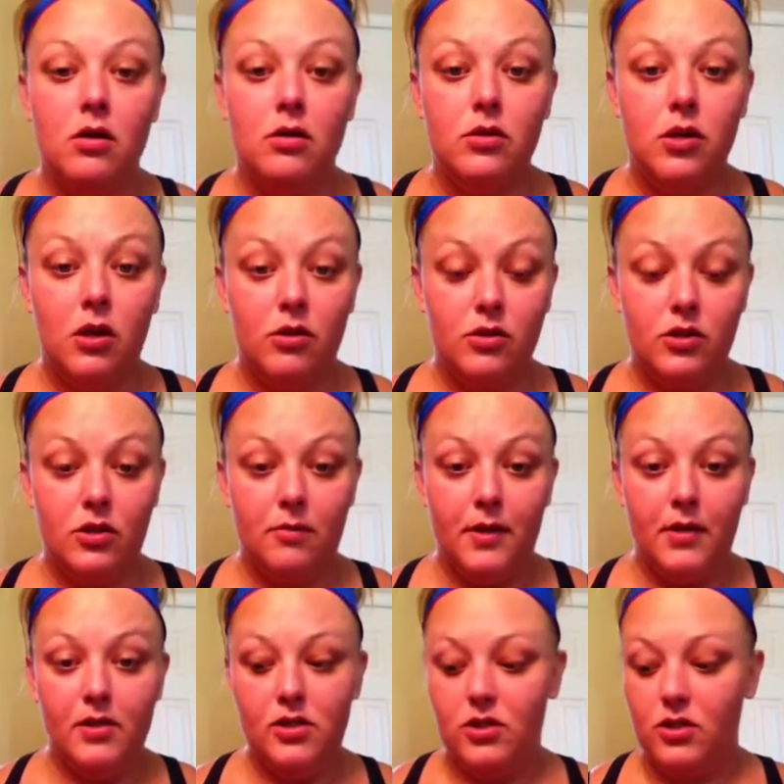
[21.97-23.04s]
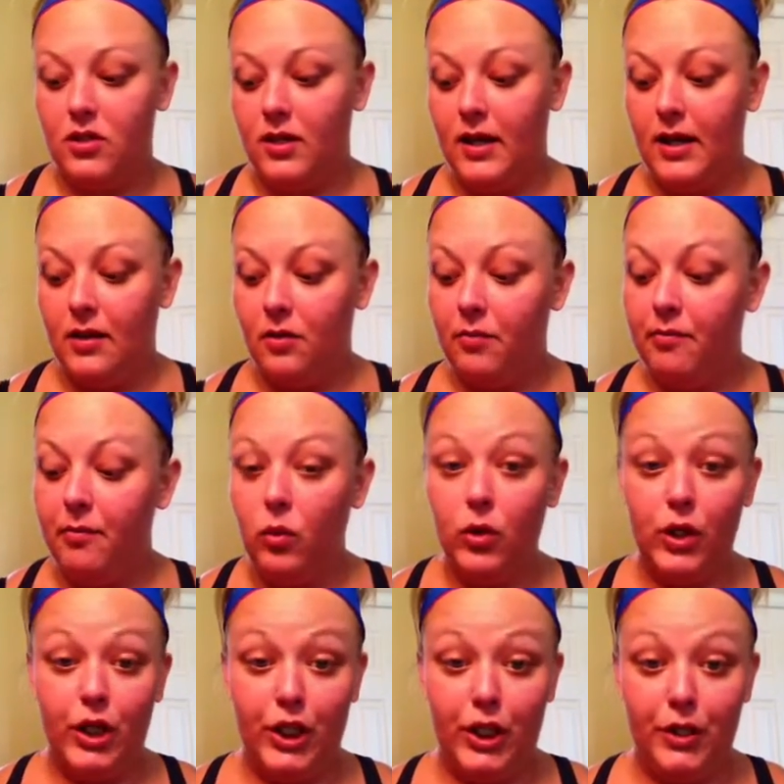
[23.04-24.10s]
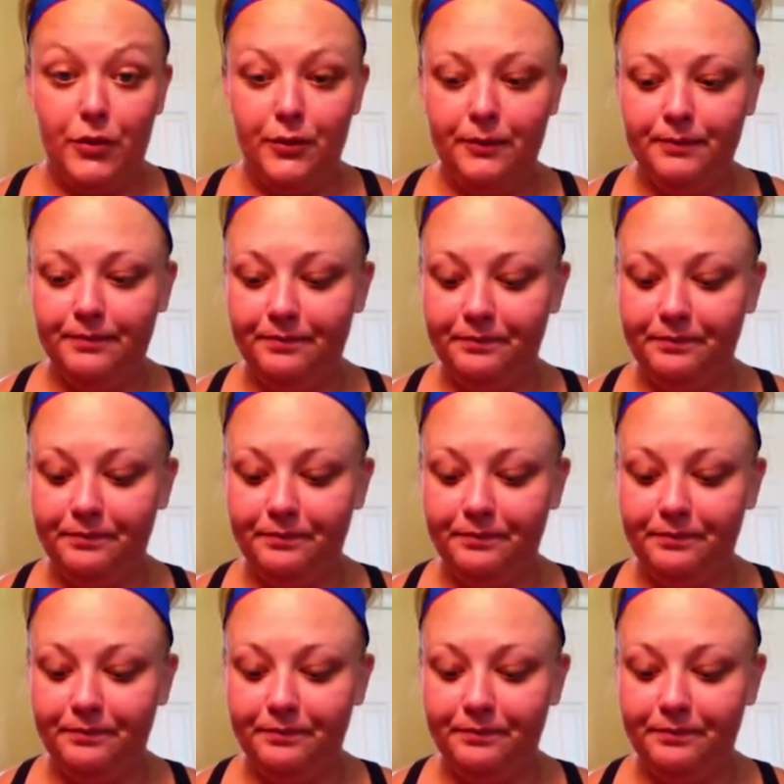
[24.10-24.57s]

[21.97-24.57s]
talk so much so that I don't bore you.